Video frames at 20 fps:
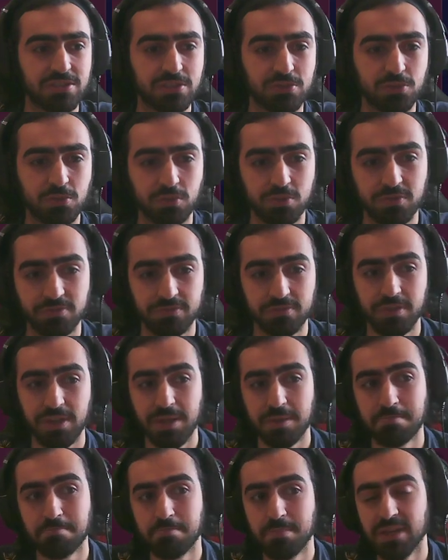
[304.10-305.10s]
a sort of
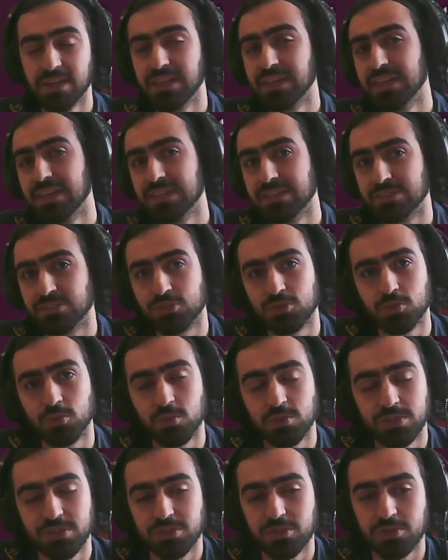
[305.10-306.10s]
mini
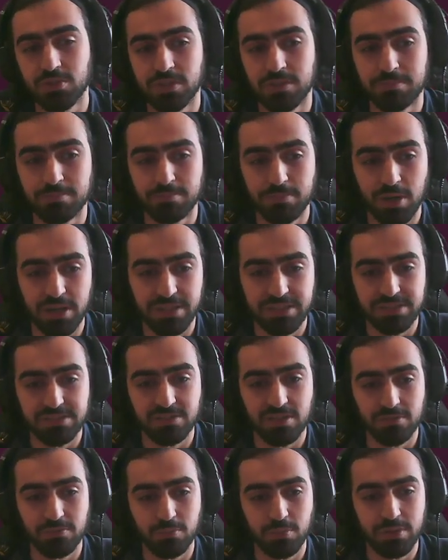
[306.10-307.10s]
in-store that you can buy
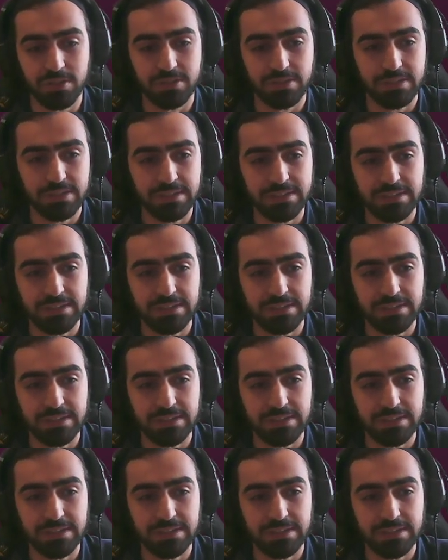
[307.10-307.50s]
stuff with.